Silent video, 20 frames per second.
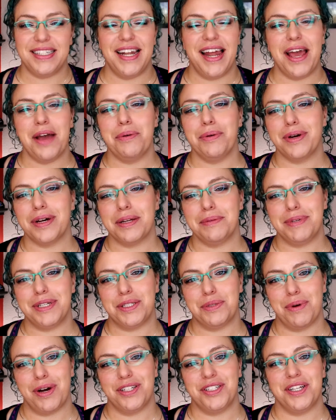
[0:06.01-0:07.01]
Today we're going to be
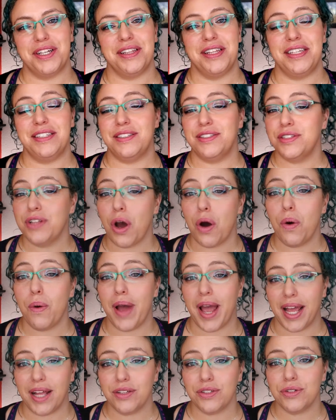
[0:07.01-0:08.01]
swatching the Snow
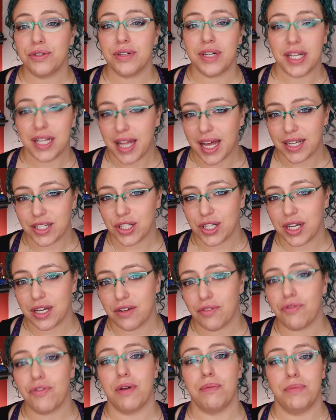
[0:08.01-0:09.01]
Angel
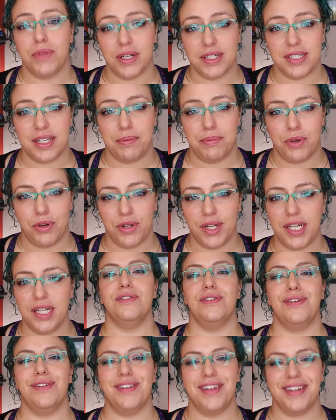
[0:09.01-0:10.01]
collection from Looxi Beauty,
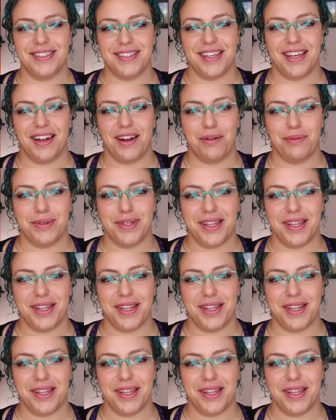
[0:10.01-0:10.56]
so let's get on